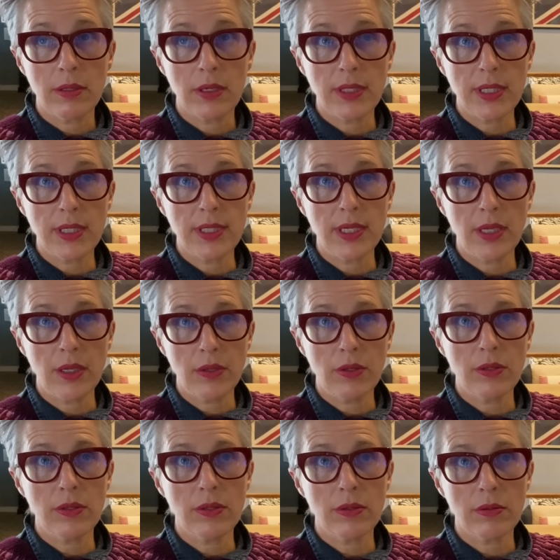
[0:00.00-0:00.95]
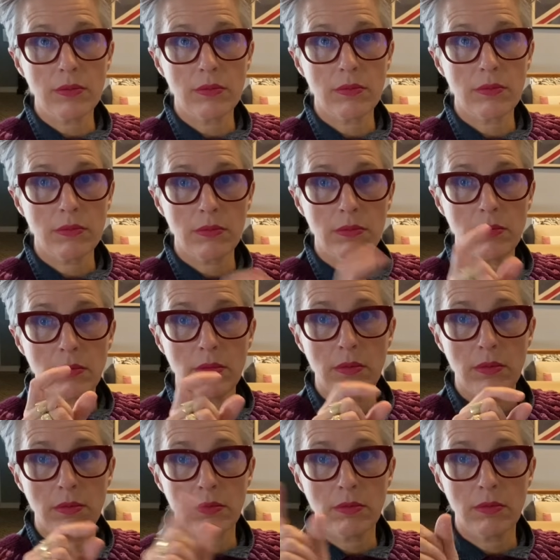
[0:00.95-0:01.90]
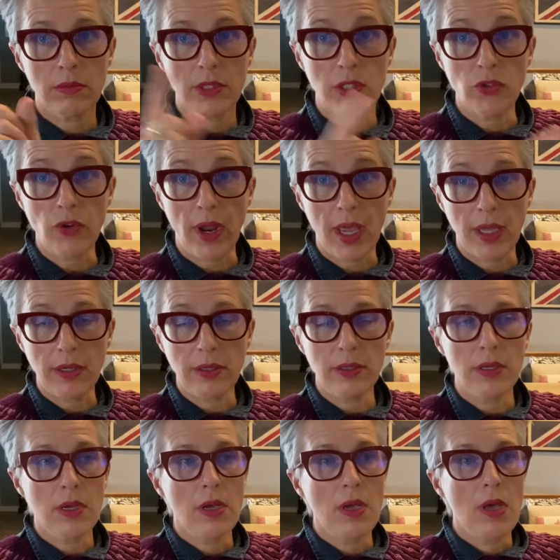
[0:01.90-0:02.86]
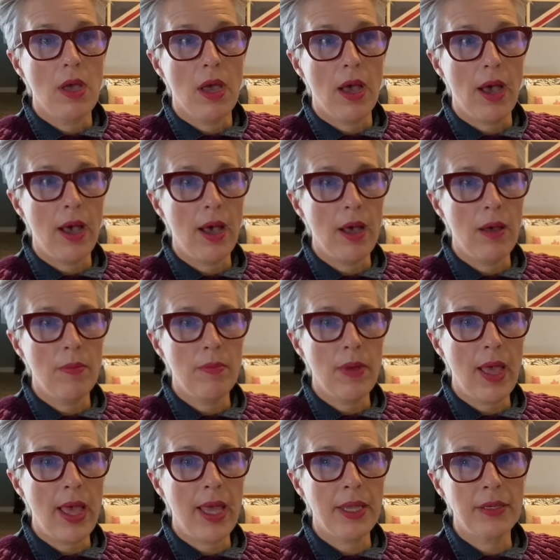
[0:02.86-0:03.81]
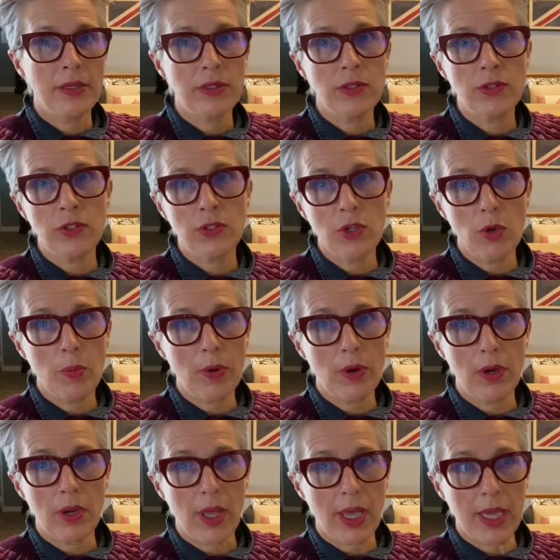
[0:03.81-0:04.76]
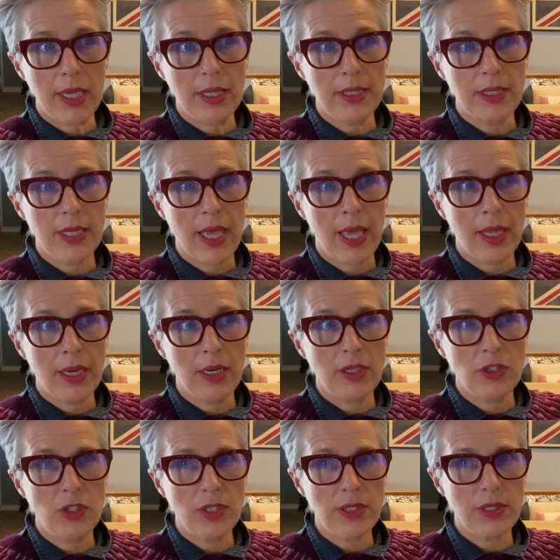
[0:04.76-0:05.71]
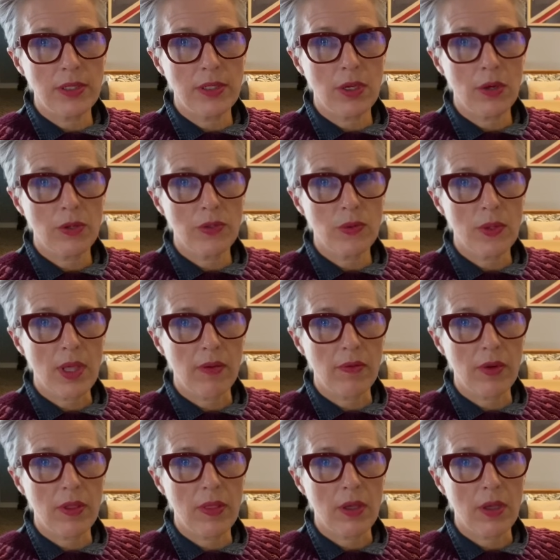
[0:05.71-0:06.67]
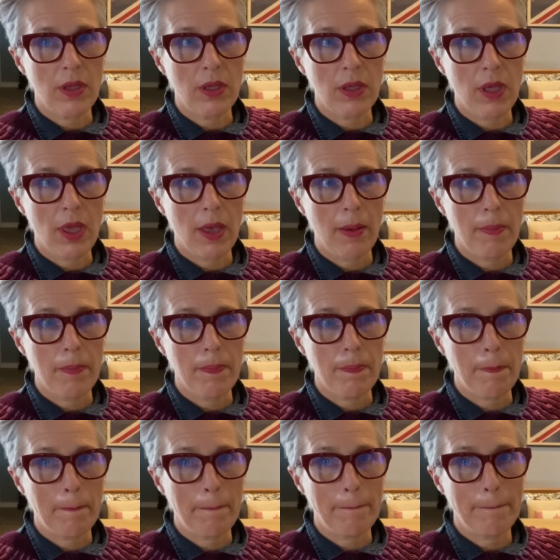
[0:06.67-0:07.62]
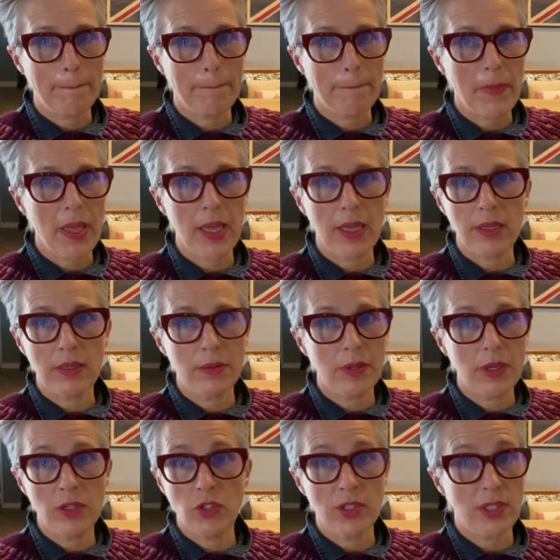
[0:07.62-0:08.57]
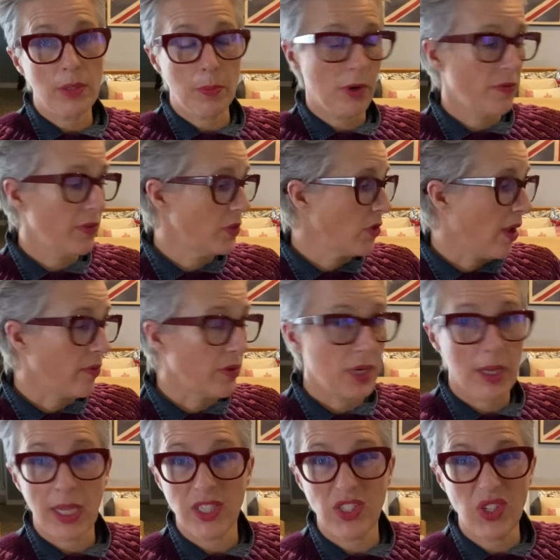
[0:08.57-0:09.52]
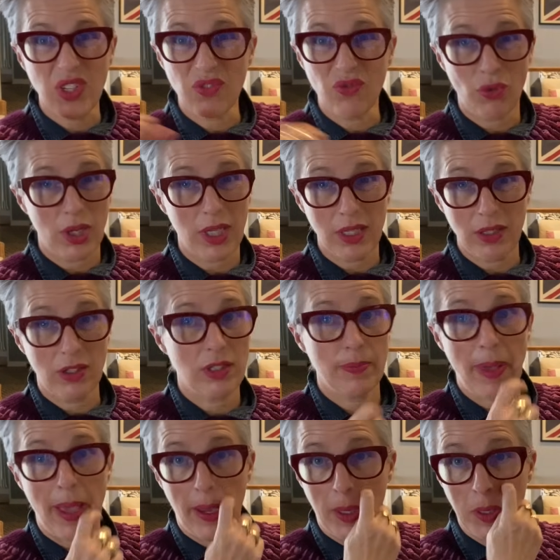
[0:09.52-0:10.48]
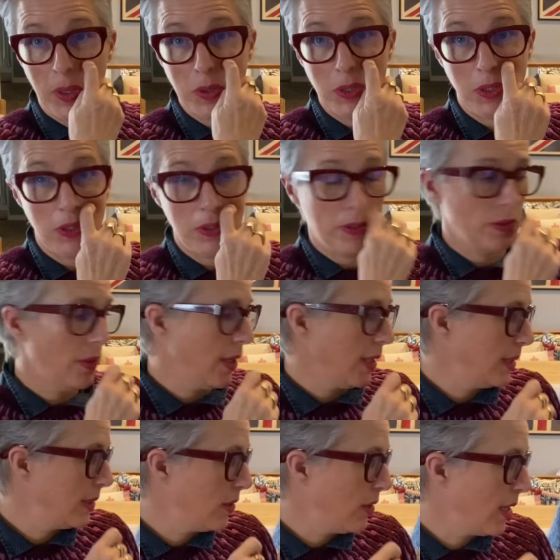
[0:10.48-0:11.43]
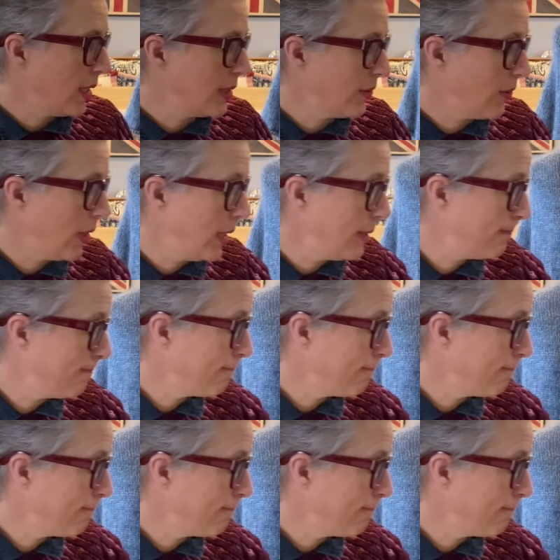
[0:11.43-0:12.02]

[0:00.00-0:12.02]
single strand, and super light, and it just goes with everything, and it's just the perfect travel knit because you can really just pack it into your suitcase. So that's great.